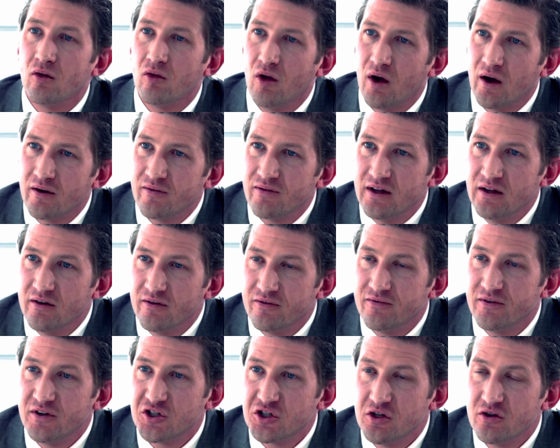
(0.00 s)
a lot of
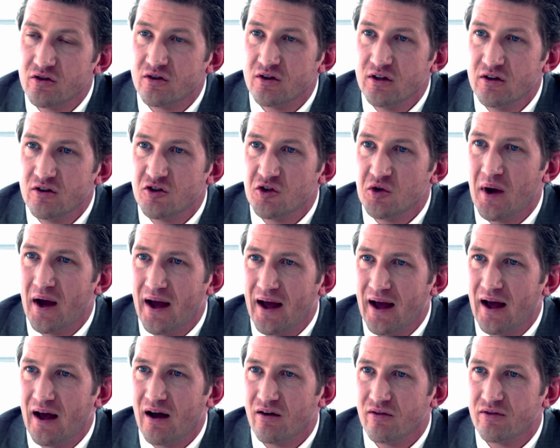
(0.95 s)
inefficiencies you
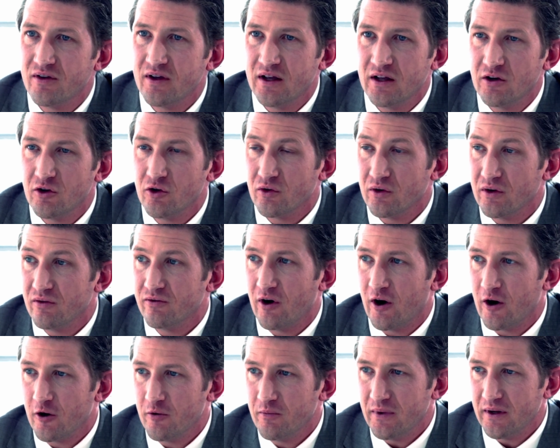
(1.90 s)
have in your
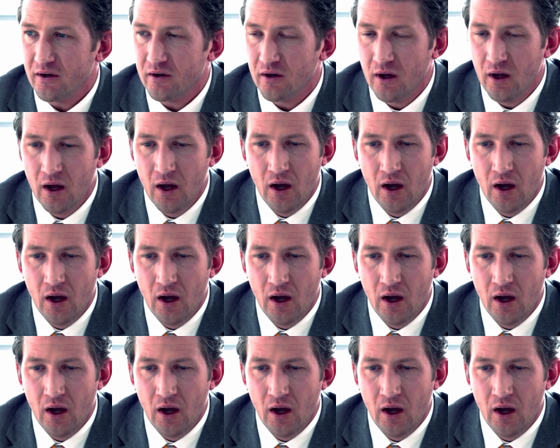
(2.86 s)
environment.